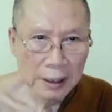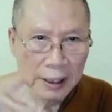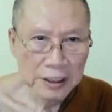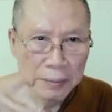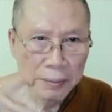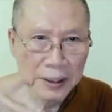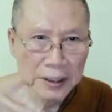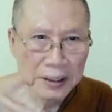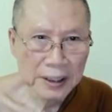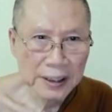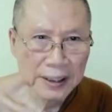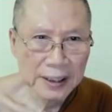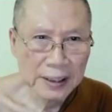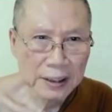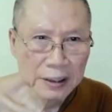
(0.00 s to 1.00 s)

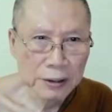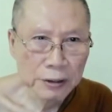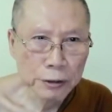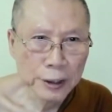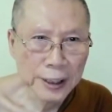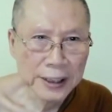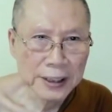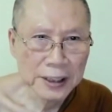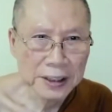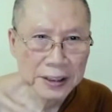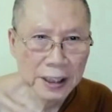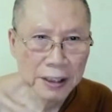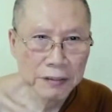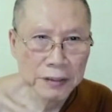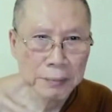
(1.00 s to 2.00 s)
especially to train
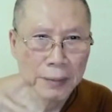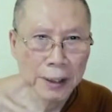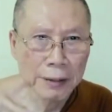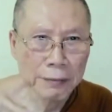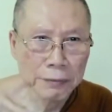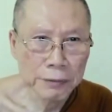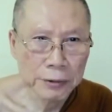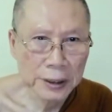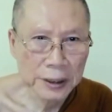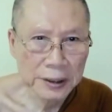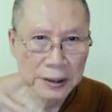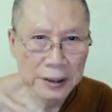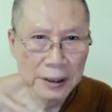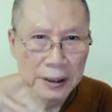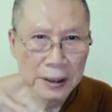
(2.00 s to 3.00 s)
yourself in
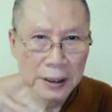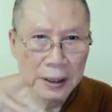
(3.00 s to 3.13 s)
mindfulness?